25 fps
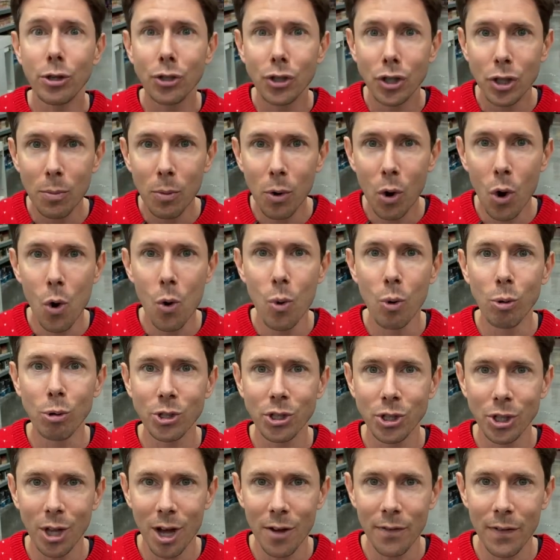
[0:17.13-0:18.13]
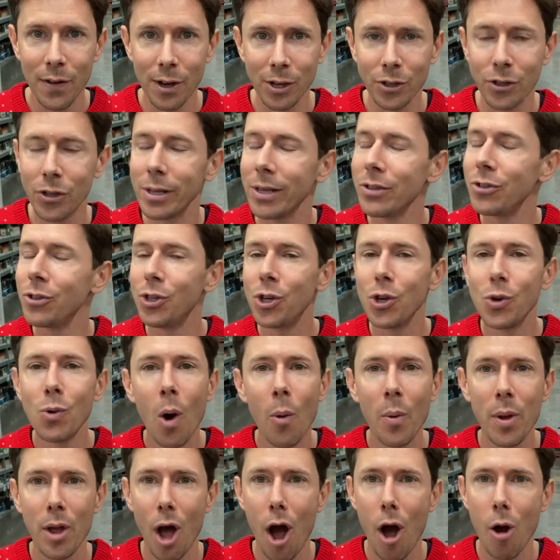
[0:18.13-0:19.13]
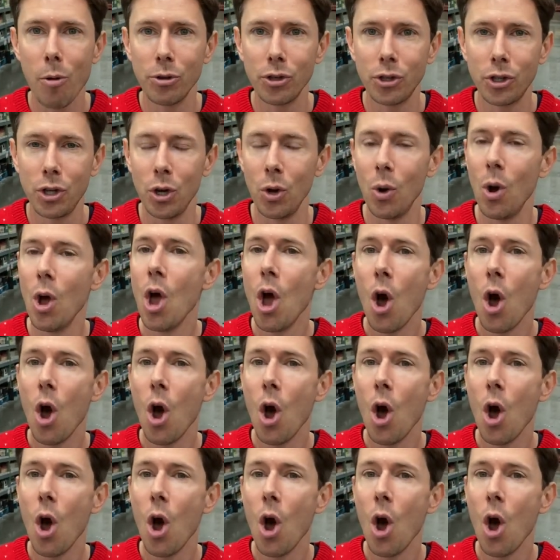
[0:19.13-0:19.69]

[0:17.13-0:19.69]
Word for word: There's some cool stuff here. So let's do what we always do.